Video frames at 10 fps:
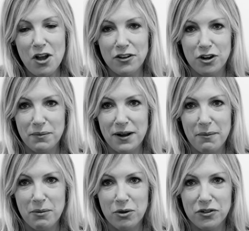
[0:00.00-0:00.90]
I started
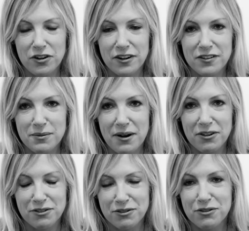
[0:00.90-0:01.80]
becoming more serious
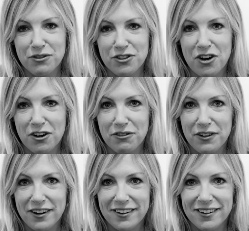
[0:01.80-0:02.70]
about
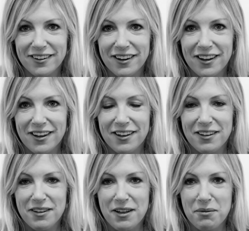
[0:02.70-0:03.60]
photography and
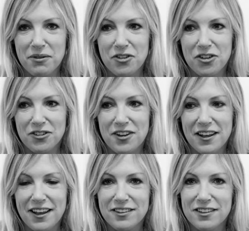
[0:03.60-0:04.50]
and
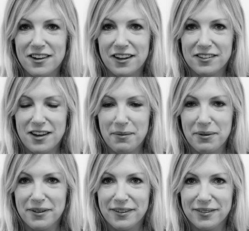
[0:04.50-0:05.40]
taking it to the next step.
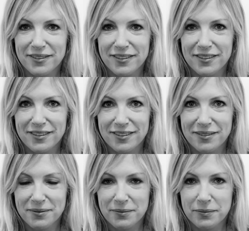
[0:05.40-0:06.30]
Are
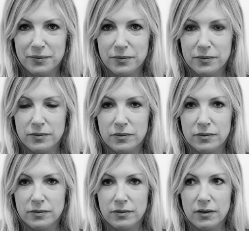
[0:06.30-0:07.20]
you enjoying
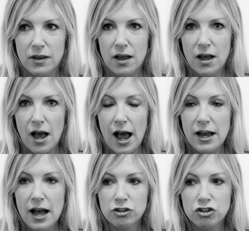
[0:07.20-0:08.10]
Nikon?
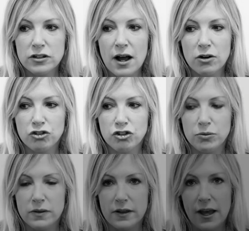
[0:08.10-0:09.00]
I actually now shoot with the